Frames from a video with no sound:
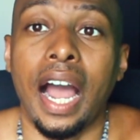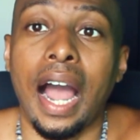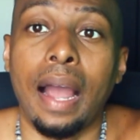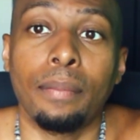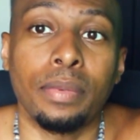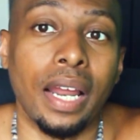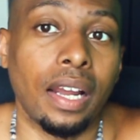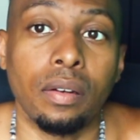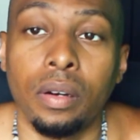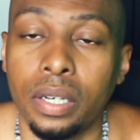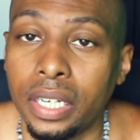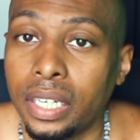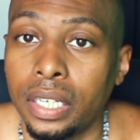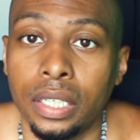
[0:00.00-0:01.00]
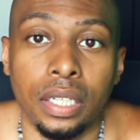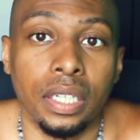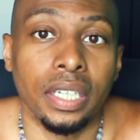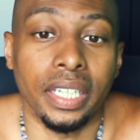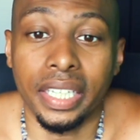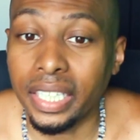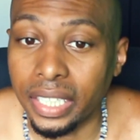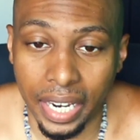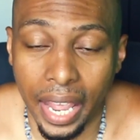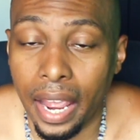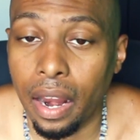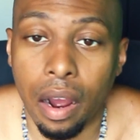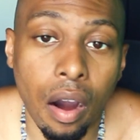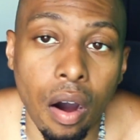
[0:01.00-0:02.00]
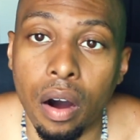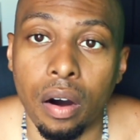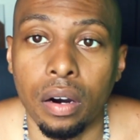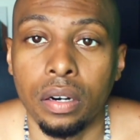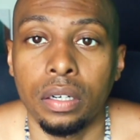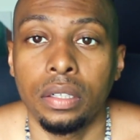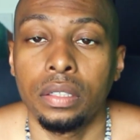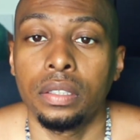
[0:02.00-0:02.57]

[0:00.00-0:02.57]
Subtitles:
I'm not gonna eat at all.